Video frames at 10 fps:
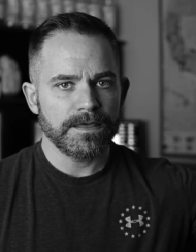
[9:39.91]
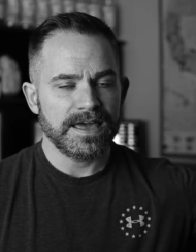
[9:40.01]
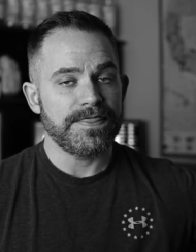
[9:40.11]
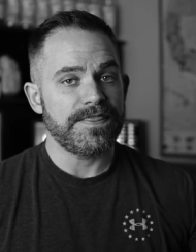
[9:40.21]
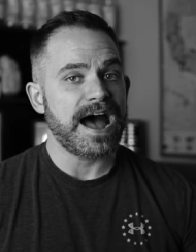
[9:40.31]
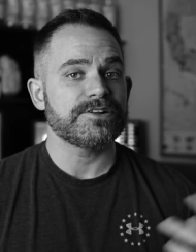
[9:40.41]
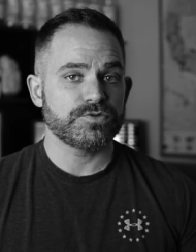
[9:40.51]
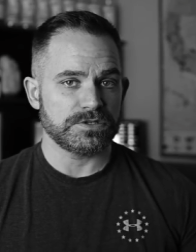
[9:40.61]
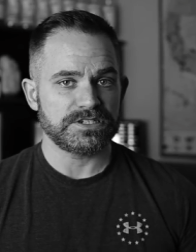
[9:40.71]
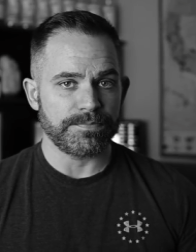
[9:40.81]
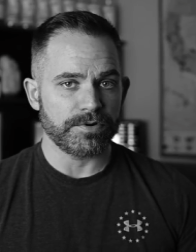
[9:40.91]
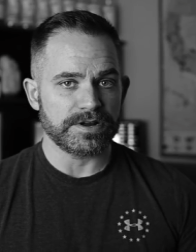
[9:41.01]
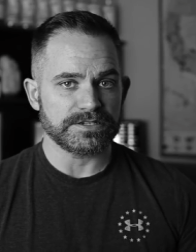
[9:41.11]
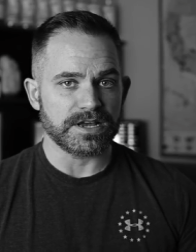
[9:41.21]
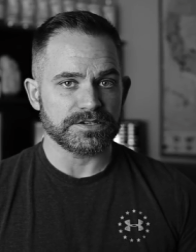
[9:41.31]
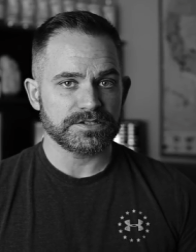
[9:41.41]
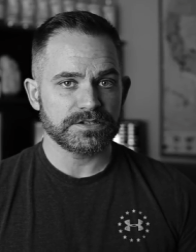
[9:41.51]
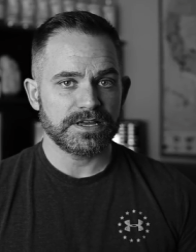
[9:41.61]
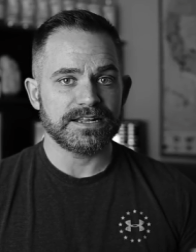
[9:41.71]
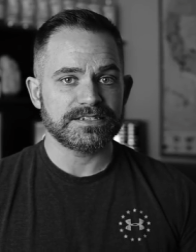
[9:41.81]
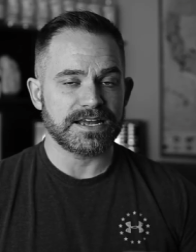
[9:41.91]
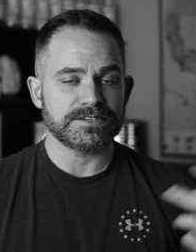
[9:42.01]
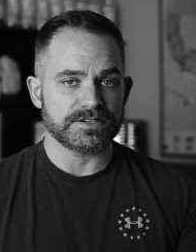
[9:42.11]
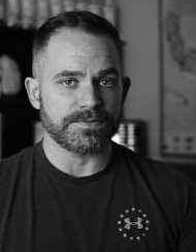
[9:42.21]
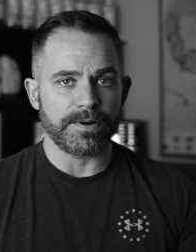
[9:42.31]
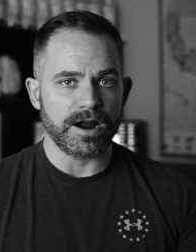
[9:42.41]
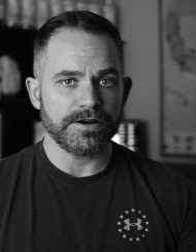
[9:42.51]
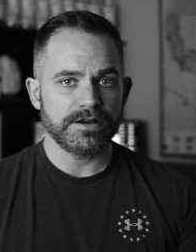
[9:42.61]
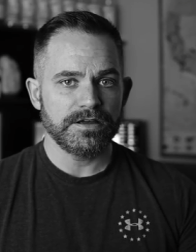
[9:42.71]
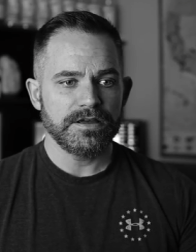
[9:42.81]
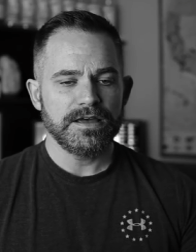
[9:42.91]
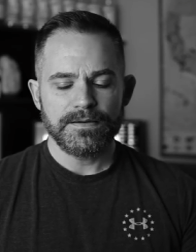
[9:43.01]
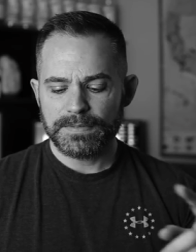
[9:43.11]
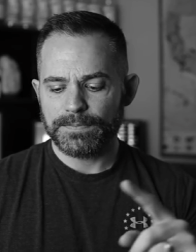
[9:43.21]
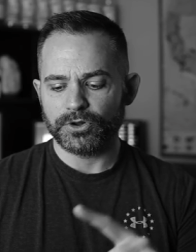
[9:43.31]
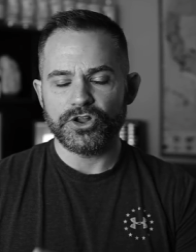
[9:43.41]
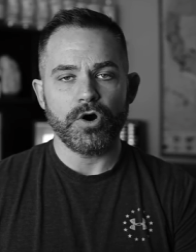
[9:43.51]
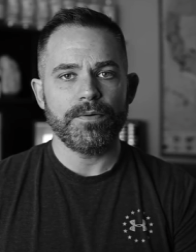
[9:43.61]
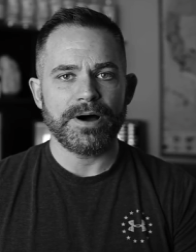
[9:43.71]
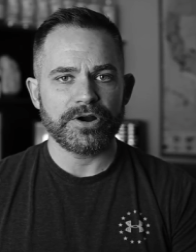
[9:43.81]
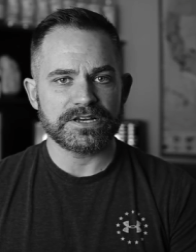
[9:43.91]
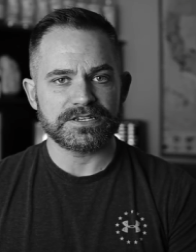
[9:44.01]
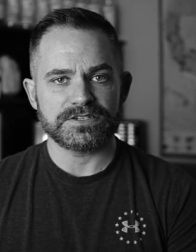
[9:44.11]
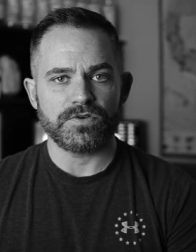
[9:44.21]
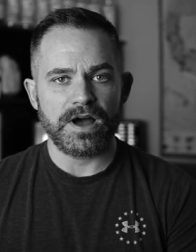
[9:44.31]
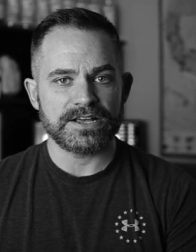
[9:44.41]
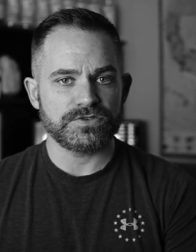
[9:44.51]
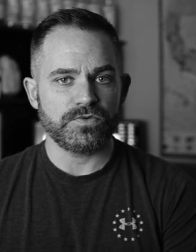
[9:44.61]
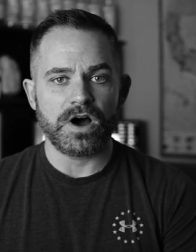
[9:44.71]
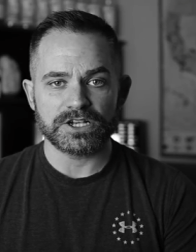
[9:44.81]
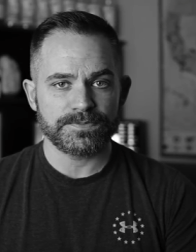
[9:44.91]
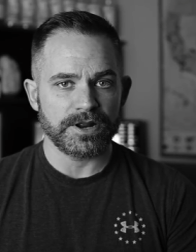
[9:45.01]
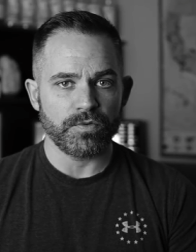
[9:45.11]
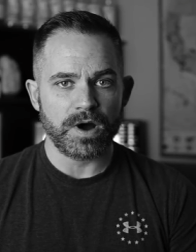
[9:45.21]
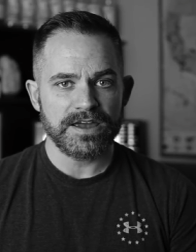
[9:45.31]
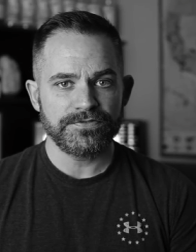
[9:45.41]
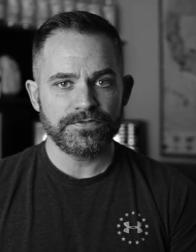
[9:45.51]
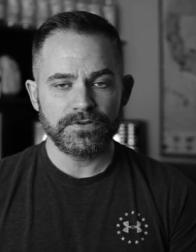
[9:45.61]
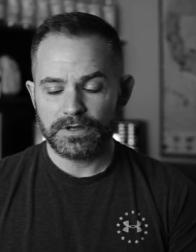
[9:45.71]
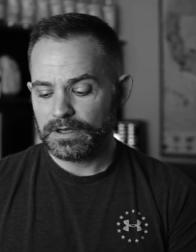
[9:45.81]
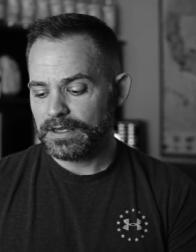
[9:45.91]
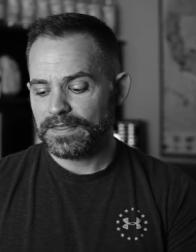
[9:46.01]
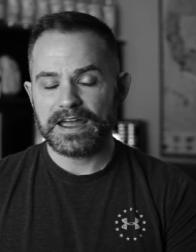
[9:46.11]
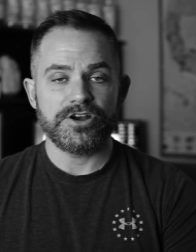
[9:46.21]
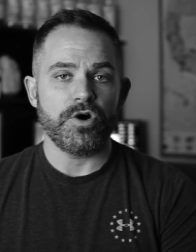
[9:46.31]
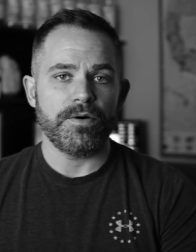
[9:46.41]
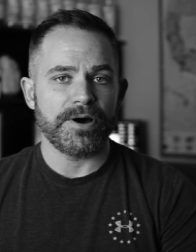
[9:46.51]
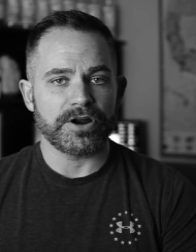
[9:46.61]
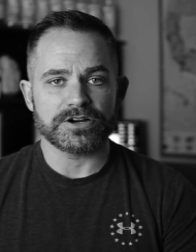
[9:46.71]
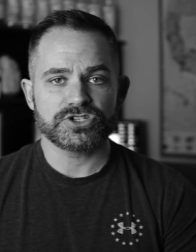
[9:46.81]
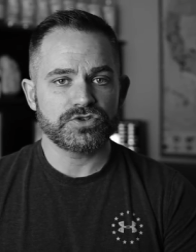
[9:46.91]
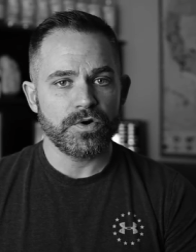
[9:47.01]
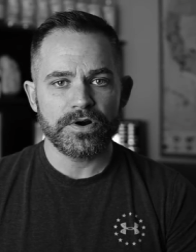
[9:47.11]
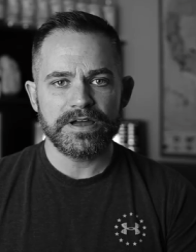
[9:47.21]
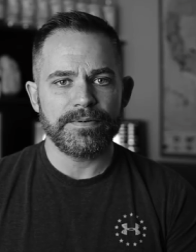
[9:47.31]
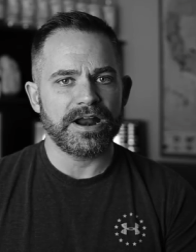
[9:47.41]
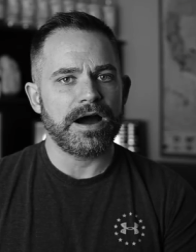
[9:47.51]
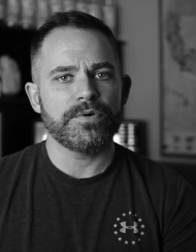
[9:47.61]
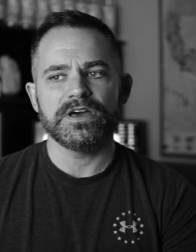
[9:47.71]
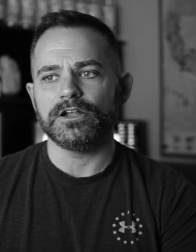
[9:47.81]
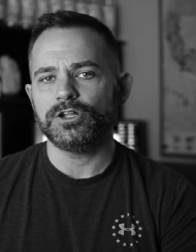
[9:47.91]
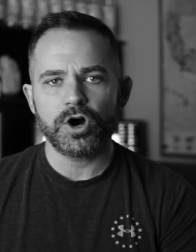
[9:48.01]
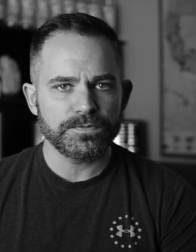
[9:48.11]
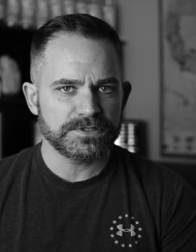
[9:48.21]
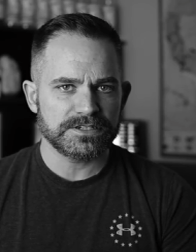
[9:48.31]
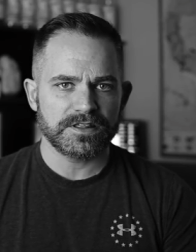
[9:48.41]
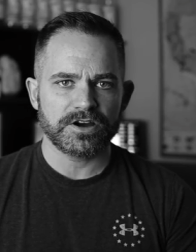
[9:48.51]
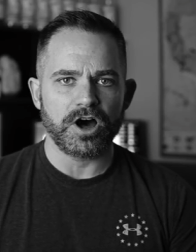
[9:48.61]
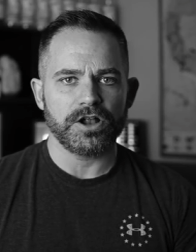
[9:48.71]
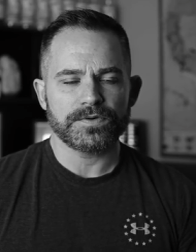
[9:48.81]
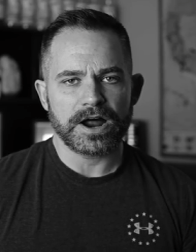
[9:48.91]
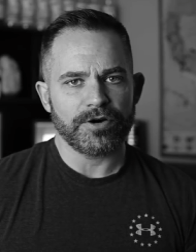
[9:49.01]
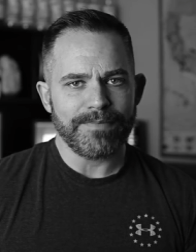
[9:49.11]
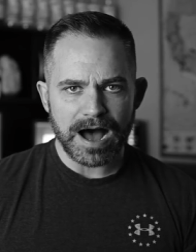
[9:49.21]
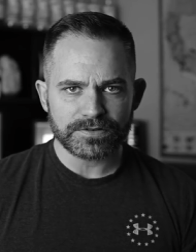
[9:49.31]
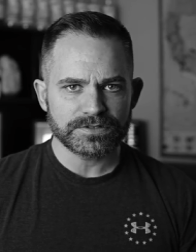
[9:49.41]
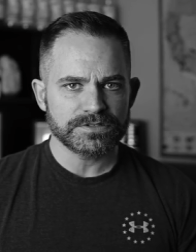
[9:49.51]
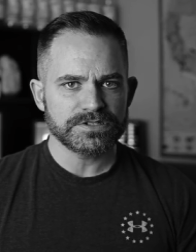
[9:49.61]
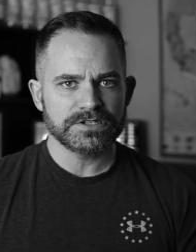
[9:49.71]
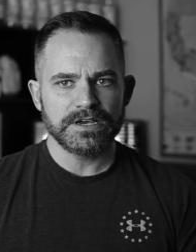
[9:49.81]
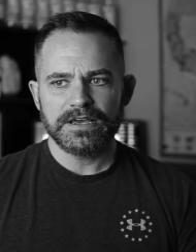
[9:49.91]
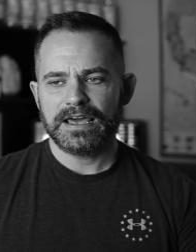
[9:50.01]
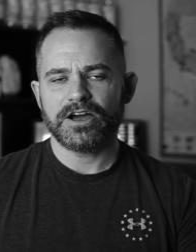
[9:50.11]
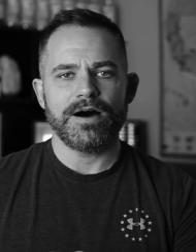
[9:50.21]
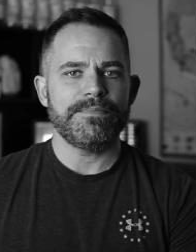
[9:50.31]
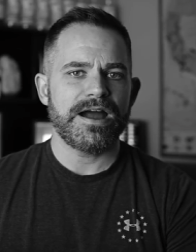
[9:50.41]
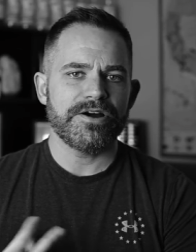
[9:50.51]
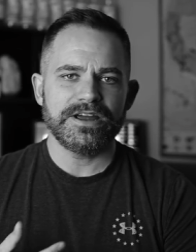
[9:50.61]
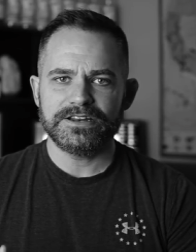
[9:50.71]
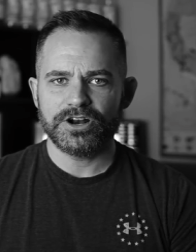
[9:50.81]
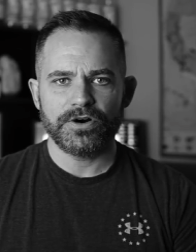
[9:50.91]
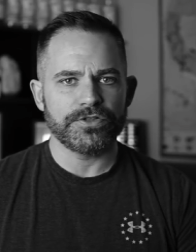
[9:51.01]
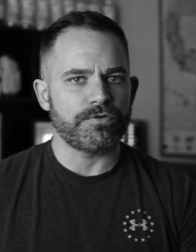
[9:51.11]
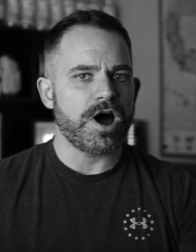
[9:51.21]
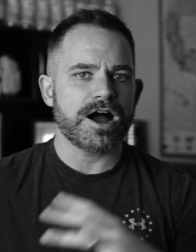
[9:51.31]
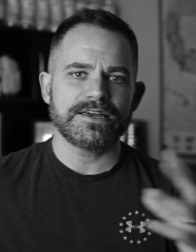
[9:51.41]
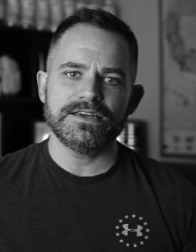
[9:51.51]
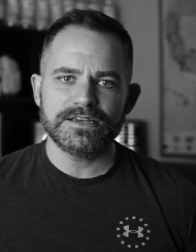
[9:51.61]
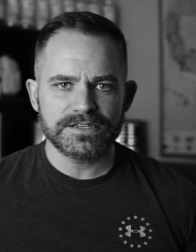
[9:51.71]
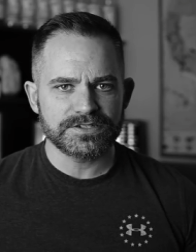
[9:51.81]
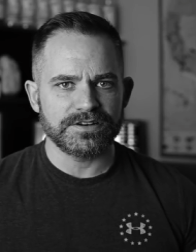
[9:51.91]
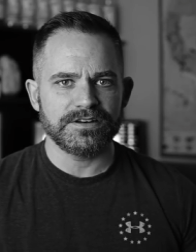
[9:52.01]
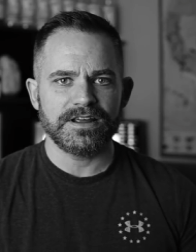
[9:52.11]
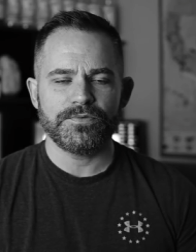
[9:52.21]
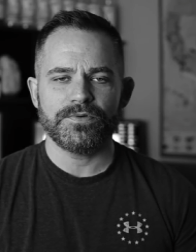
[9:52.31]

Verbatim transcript: And that's what separates us and sets us apart. People know about us as husband and wife. They know about our story, about how we eloped into the Colorado mountains and got married, you know, in the Rockies. And